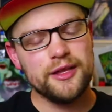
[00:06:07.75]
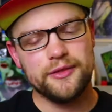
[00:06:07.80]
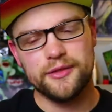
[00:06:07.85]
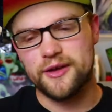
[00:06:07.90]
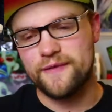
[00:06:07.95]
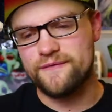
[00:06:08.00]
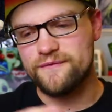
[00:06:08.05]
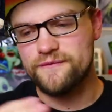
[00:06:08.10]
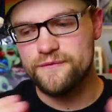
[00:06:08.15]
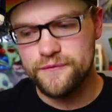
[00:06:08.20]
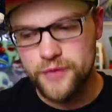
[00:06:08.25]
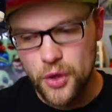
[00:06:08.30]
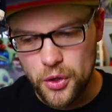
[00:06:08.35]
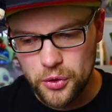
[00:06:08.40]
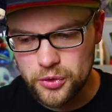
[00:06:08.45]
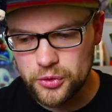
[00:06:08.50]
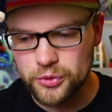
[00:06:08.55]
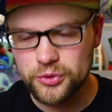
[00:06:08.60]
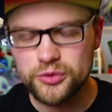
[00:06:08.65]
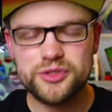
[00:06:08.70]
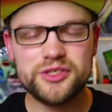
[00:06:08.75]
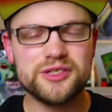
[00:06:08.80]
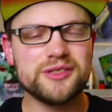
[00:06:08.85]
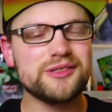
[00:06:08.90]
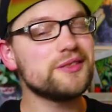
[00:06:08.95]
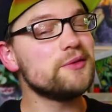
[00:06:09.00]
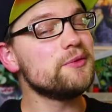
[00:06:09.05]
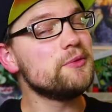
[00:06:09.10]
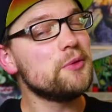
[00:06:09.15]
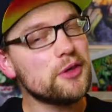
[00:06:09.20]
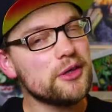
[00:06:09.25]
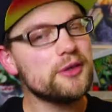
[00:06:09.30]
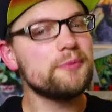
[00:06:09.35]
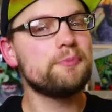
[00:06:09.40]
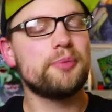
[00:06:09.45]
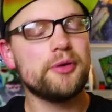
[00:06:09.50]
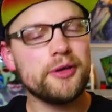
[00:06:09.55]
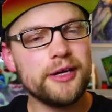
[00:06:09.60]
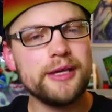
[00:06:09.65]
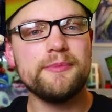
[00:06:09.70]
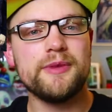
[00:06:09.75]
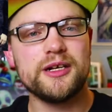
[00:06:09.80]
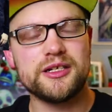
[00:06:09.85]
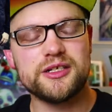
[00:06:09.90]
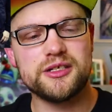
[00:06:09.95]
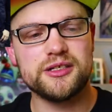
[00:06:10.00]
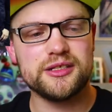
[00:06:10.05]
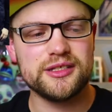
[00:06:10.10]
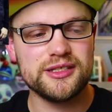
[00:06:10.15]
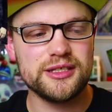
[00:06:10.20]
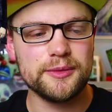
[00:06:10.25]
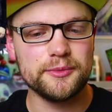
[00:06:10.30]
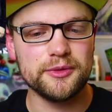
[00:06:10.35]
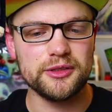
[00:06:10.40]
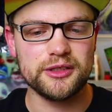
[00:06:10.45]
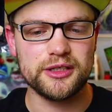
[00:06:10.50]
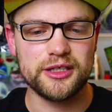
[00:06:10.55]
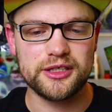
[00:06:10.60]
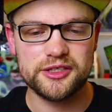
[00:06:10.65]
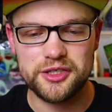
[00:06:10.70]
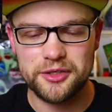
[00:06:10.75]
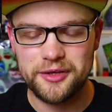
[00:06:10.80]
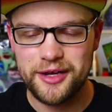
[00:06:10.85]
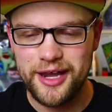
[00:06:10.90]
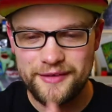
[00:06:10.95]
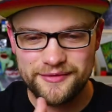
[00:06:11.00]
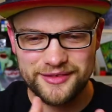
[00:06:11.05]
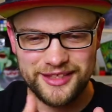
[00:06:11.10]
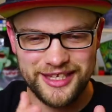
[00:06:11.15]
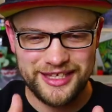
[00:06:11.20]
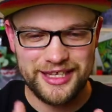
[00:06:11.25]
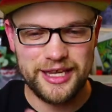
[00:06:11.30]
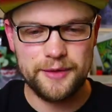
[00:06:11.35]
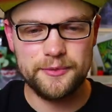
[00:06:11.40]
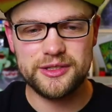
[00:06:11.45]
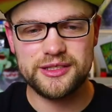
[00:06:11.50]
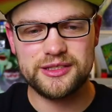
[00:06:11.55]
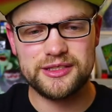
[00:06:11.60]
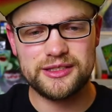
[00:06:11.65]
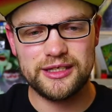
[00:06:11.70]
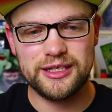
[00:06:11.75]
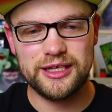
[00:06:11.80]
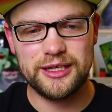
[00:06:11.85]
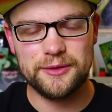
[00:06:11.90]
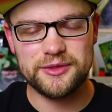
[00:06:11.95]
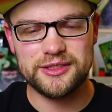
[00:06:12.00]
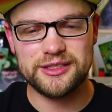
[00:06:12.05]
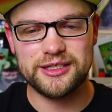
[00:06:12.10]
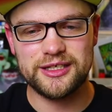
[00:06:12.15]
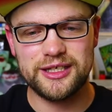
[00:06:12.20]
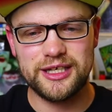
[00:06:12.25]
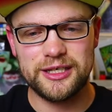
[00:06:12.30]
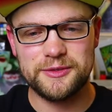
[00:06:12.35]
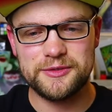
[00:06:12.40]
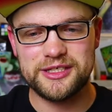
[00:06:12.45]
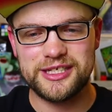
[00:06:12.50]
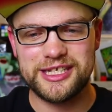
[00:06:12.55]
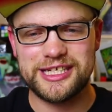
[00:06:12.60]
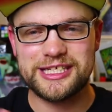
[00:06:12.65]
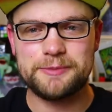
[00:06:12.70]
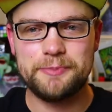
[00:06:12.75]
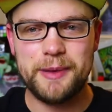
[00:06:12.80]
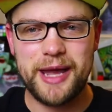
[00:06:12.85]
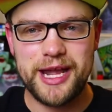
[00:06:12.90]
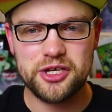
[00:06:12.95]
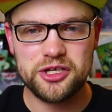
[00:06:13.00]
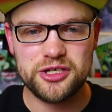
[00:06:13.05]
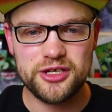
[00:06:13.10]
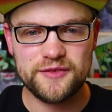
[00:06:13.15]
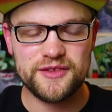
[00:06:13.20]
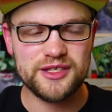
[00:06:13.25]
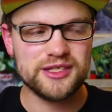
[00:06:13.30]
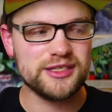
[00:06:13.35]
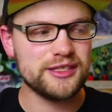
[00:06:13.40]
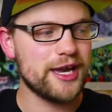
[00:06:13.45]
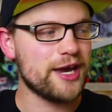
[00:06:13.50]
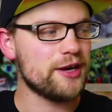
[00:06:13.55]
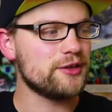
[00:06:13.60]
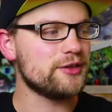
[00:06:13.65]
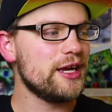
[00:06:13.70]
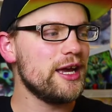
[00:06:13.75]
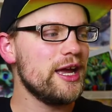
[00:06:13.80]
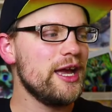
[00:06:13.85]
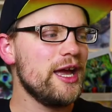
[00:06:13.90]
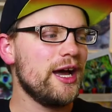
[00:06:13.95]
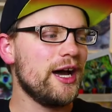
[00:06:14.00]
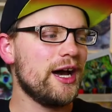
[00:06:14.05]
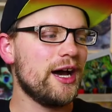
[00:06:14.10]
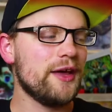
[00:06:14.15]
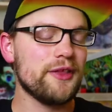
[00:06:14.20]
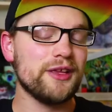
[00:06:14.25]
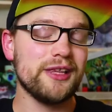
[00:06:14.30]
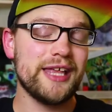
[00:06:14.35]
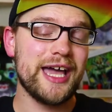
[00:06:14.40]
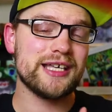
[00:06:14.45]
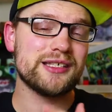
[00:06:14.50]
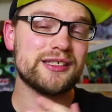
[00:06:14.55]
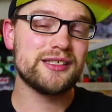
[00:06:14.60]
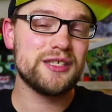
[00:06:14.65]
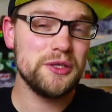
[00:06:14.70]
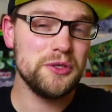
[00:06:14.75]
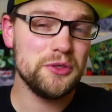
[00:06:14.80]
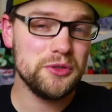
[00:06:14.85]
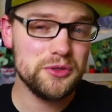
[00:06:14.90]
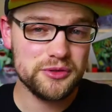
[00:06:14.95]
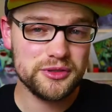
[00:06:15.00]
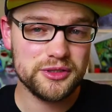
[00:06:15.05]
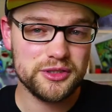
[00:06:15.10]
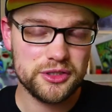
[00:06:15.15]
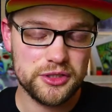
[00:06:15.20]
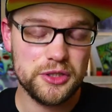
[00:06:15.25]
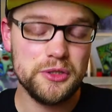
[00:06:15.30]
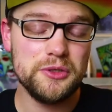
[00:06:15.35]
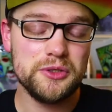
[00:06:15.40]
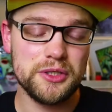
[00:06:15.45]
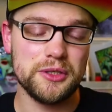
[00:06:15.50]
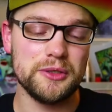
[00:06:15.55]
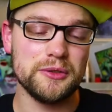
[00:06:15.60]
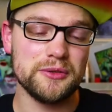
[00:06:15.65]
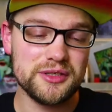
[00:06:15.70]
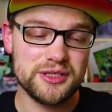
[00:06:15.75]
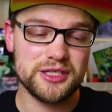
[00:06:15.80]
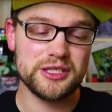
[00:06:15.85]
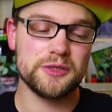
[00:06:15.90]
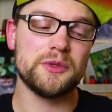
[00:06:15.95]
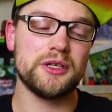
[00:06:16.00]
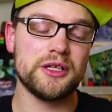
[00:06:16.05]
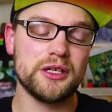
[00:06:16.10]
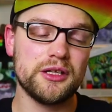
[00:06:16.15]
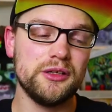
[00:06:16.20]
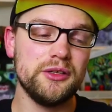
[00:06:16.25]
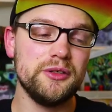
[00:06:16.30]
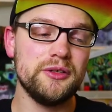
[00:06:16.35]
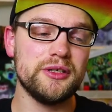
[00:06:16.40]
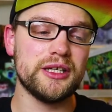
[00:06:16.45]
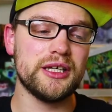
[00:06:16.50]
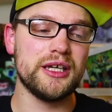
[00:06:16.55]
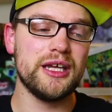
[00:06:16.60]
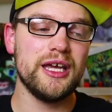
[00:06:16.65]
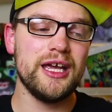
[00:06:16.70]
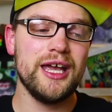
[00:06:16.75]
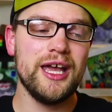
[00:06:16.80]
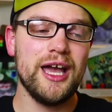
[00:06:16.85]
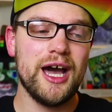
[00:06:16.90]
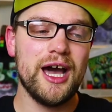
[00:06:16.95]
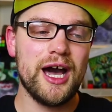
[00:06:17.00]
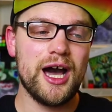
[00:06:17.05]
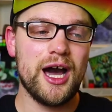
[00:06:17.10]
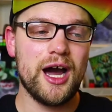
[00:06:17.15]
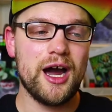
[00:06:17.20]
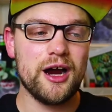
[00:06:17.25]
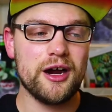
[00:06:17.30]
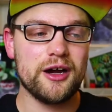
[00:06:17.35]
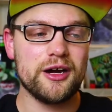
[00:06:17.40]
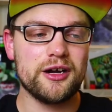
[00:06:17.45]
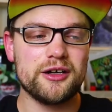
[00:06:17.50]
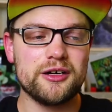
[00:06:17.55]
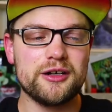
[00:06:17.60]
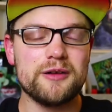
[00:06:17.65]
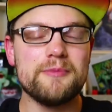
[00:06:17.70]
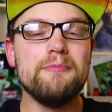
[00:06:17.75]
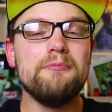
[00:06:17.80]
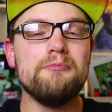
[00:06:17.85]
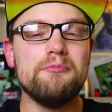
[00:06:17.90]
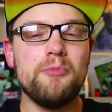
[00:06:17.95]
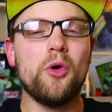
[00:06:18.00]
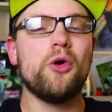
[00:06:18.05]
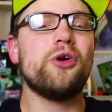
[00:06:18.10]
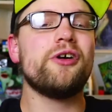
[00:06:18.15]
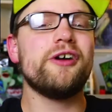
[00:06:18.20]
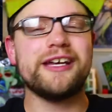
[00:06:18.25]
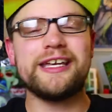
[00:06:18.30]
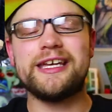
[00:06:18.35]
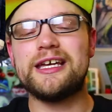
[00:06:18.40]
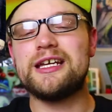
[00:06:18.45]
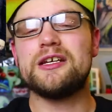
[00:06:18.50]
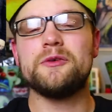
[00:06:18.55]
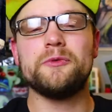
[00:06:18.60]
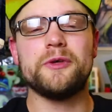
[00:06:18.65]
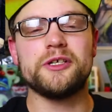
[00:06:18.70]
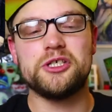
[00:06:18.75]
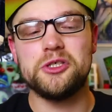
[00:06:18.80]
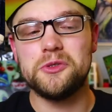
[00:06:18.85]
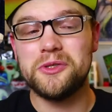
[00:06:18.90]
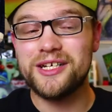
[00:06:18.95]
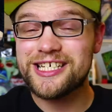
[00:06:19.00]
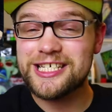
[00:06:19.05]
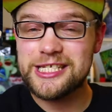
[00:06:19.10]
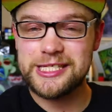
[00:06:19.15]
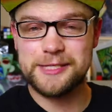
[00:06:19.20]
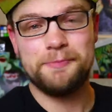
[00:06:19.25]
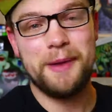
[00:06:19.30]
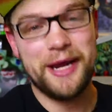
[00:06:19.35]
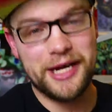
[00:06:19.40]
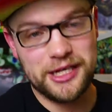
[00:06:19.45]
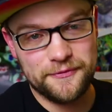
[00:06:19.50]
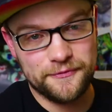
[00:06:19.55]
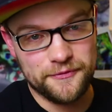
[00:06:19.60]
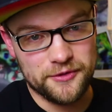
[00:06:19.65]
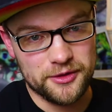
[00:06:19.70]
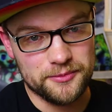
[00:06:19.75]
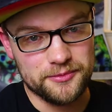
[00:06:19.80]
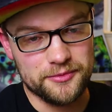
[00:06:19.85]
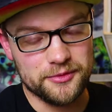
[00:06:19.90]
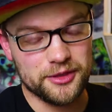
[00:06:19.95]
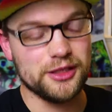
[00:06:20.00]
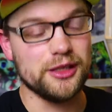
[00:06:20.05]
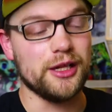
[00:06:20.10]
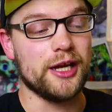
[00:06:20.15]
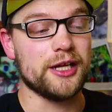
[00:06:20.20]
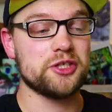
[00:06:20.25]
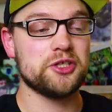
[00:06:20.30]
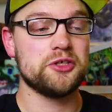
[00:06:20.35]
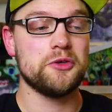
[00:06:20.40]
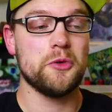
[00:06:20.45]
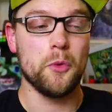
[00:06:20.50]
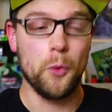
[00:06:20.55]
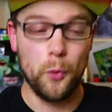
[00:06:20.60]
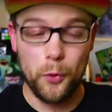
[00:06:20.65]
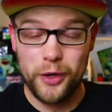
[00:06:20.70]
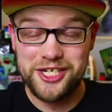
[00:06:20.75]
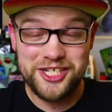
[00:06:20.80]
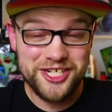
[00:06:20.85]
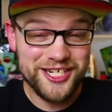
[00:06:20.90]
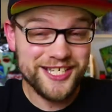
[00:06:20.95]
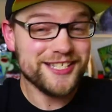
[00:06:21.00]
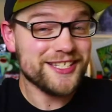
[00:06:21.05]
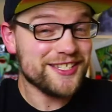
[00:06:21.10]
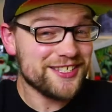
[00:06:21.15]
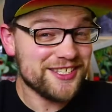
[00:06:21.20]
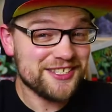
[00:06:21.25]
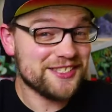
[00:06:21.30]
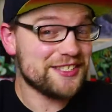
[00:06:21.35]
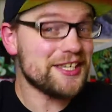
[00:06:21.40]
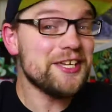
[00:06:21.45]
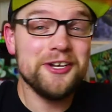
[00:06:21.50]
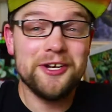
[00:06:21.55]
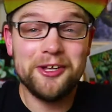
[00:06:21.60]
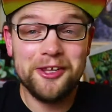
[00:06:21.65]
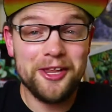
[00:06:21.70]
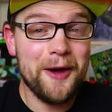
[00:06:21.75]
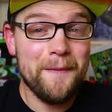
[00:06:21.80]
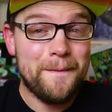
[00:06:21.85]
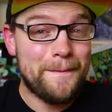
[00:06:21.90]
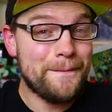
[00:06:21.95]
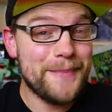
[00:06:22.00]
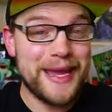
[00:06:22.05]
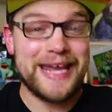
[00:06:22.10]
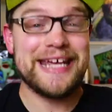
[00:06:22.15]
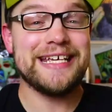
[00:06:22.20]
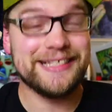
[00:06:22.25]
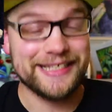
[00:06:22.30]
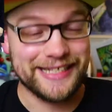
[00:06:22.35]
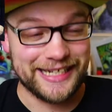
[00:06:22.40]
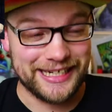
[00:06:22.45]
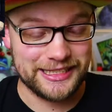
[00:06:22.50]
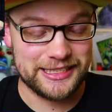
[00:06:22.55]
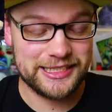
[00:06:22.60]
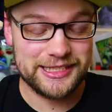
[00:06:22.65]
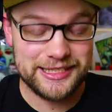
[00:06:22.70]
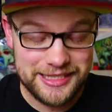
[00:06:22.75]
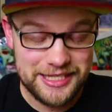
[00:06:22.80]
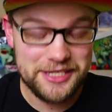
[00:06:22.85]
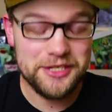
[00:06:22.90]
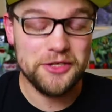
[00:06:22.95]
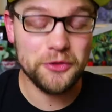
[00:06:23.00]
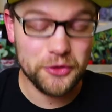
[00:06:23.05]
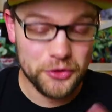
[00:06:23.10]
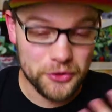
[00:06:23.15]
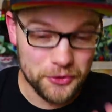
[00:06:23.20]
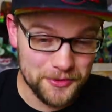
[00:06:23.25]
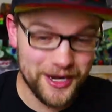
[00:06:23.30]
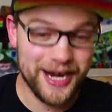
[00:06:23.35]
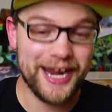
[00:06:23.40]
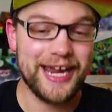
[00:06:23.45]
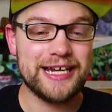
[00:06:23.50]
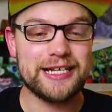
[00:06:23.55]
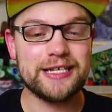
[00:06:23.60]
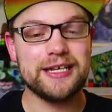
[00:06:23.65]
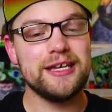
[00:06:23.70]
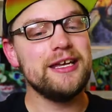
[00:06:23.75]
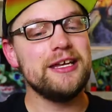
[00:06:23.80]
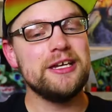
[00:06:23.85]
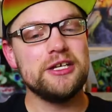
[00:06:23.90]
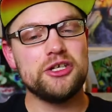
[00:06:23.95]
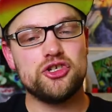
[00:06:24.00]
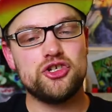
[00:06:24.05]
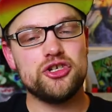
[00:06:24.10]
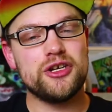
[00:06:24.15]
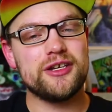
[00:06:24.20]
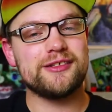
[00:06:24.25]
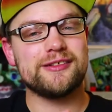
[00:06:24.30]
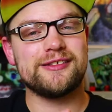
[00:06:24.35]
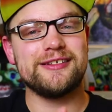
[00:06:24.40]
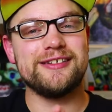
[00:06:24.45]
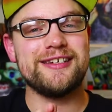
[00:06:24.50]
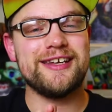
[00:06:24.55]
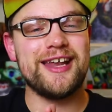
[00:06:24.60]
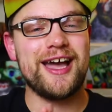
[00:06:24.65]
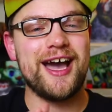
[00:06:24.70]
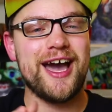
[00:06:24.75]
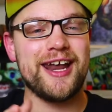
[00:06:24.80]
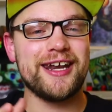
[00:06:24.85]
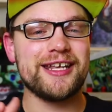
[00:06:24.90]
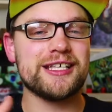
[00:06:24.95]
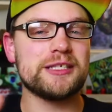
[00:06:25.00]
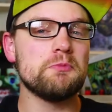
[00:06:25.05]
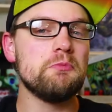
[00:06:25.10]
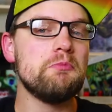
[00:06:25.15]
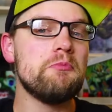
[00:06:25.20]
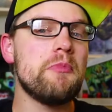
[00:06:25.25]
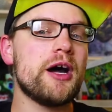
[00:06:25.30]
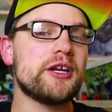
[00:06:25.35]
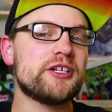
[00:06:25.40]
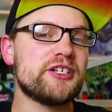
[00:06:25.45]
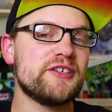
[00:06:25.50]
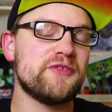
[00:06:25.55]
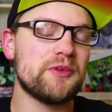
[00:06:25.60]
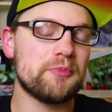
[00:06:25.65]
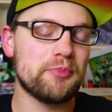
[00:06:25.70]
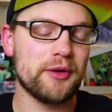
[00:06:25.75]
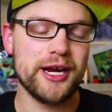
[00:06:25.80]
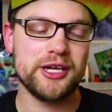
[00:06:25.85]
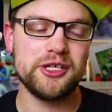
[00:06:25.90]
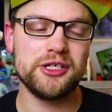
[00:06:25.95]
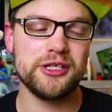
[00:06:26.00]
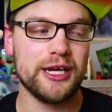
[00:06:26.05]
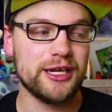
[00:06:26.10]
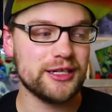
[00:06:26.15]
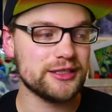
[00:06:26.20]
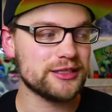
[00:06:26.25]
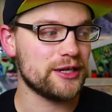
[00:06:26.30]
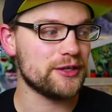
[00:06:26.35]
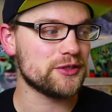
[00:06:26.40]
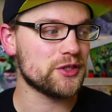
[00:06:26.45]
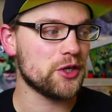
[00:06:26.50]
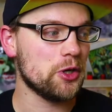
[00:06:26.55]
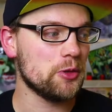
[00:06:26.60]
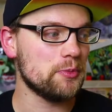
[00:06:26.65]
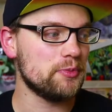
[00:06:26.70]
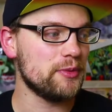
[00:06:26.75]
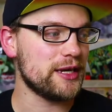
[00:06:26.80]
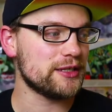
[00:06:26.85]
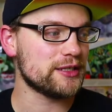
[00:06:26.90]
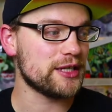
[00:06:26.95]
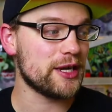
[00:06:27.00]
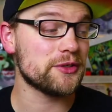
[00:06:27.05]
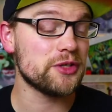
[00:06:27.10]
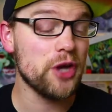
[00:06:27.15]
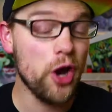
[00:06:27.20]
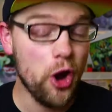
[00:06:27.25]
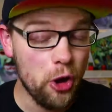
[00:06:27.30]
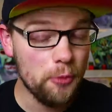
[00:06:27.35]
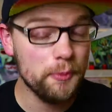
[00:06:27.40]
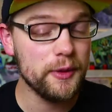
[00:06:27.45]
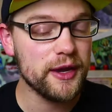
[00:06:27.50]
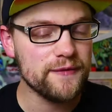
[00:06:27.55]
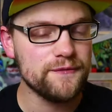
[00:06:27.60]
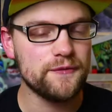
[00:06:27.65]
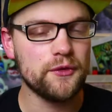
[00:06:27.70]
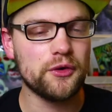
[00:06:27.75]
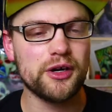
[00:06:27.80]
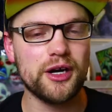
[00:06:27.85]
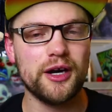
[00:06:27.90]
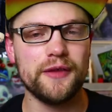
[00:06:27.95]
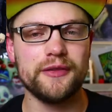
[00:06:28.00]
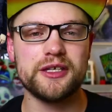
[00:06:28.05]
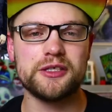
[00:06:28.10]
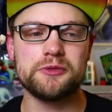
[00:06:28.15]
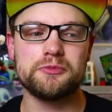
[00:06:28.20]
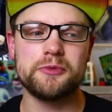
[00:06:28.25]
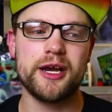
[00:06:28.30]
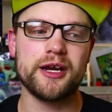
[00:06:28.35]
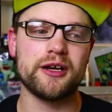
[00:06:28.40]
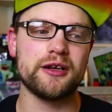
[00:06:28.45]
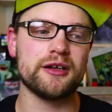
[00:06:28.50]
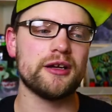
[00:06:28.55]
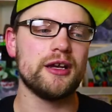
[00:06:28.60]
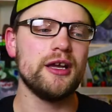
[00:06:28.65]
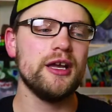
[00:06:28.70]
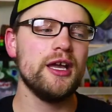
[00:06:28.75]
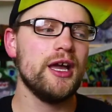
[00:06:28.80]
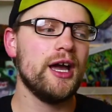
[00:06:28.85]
The vocals were pretty much similar, so it was an expansion of the sound. The last two tunes, this one included, are more akin to what you would expect from Clutch, which is still amazing, still great, just not as much of a branching out as I was hoping for on this record.